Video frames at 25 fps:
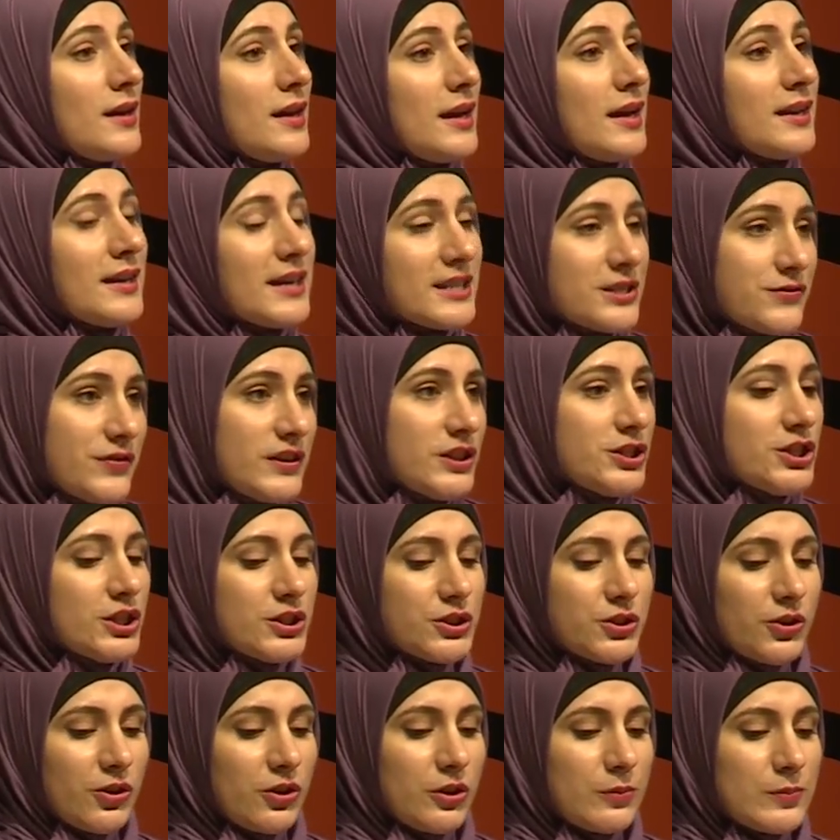In
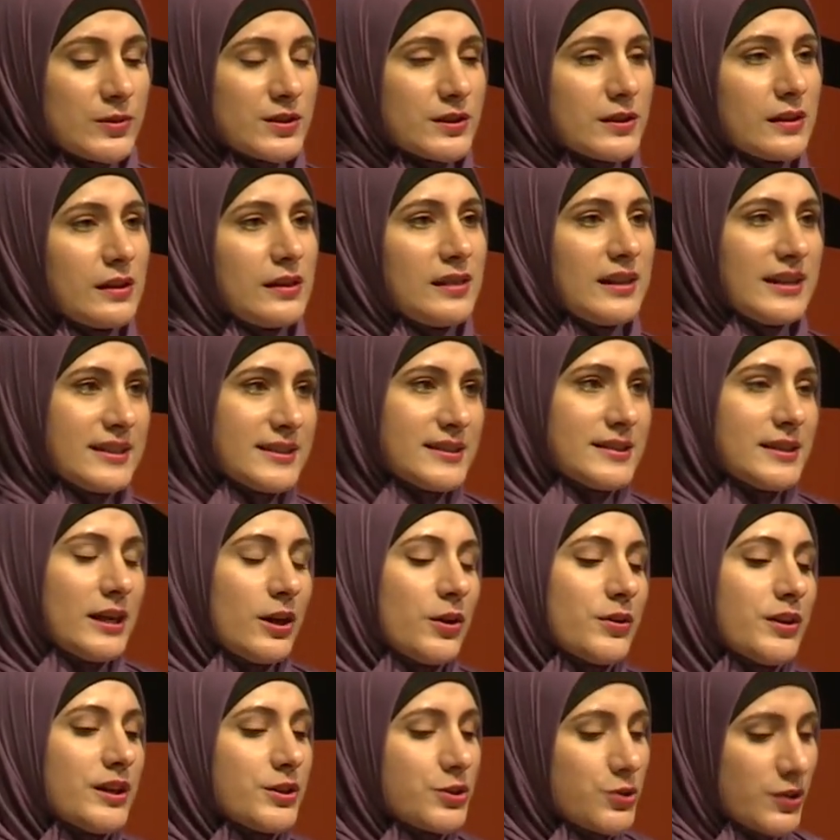SVG terms, let's see
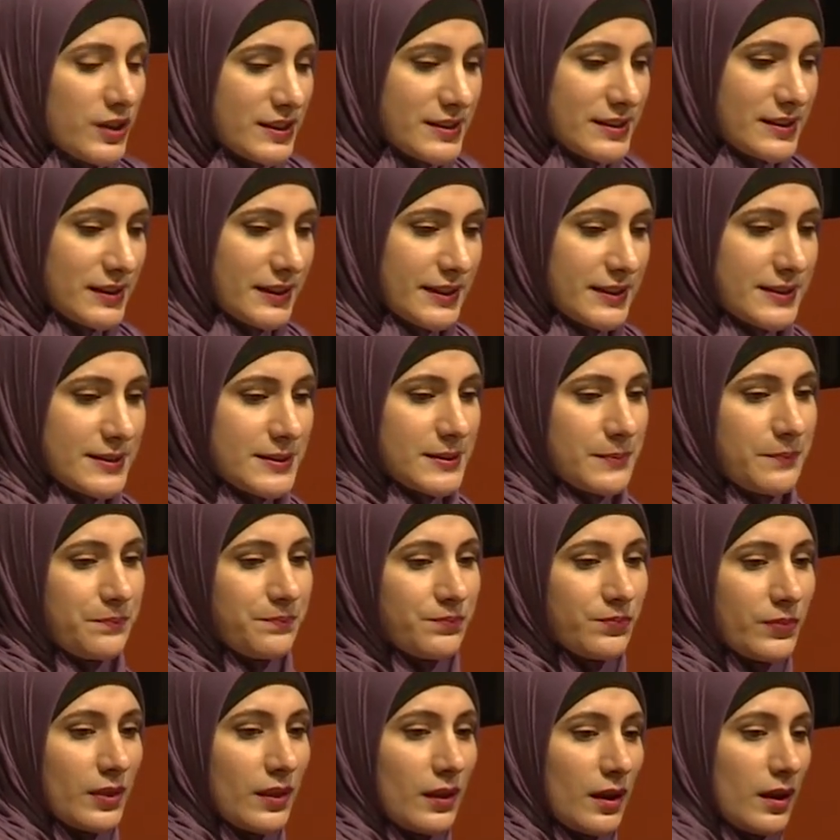how that translates.
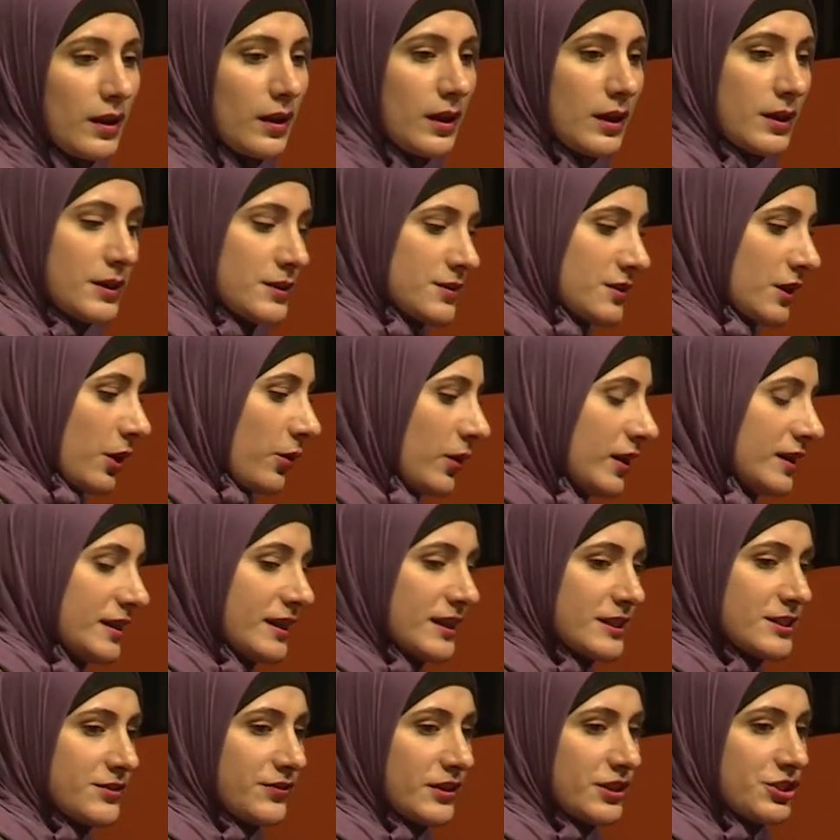So in
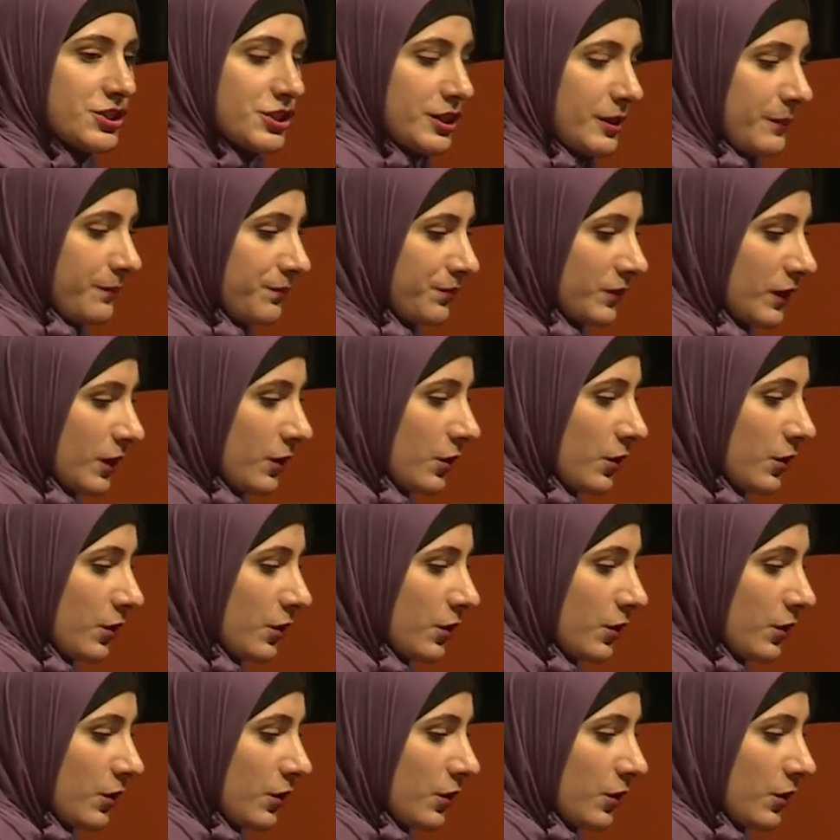SVG,